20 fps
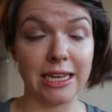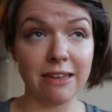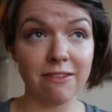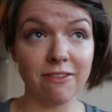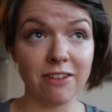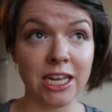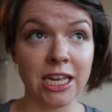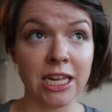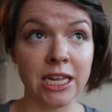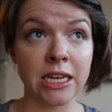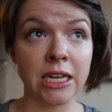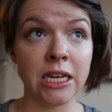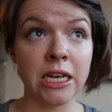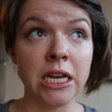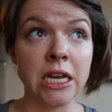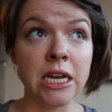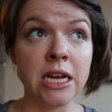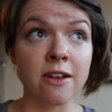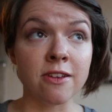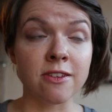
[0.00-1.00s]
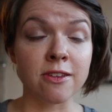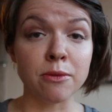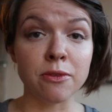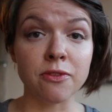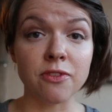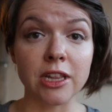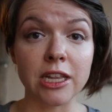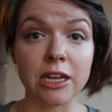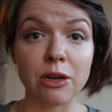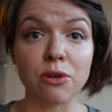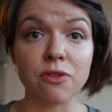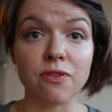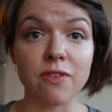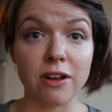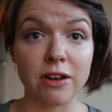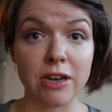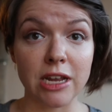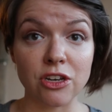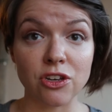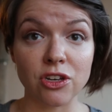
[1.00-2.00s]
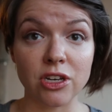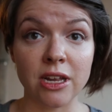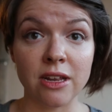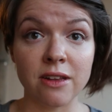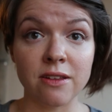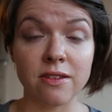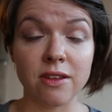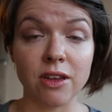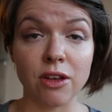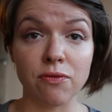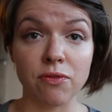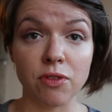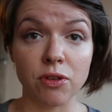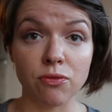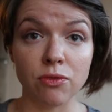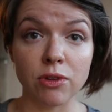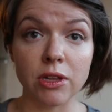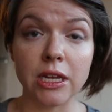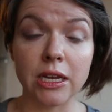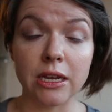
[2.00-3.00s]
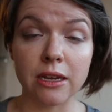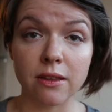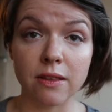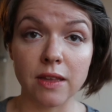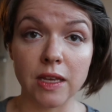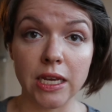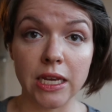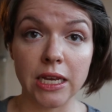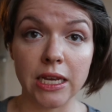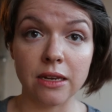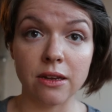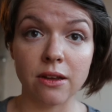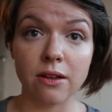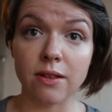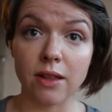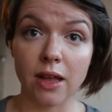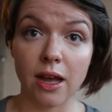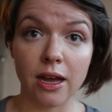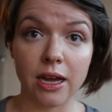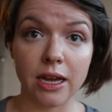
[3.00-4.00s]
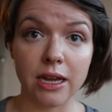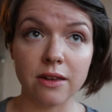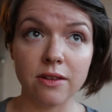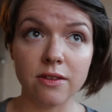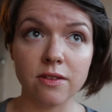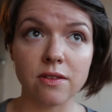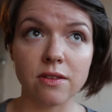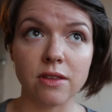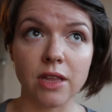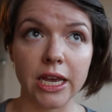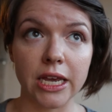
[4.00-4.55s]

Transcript: Even some of the liquid foundations of the really clean lines,